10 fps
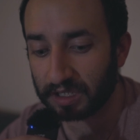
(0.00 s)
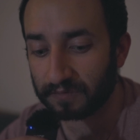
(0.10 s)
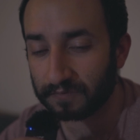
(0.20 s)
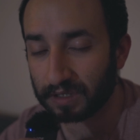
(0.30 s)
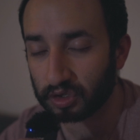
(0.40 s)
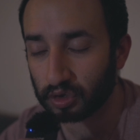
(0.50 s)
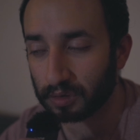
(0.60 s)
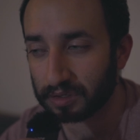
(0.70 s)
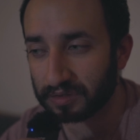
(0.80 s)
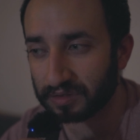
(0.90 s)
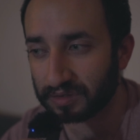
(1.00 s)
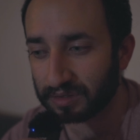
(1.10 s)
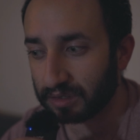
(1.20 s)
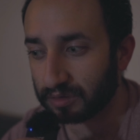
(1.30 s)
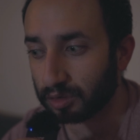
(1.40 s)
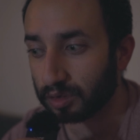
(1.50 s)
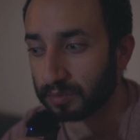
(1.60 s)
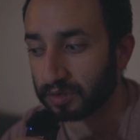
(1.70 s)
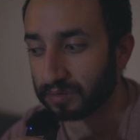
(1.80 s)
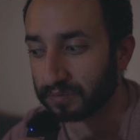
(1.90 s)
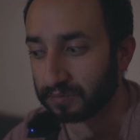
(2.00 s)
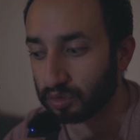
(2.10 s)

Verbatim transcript: adventurous in terms of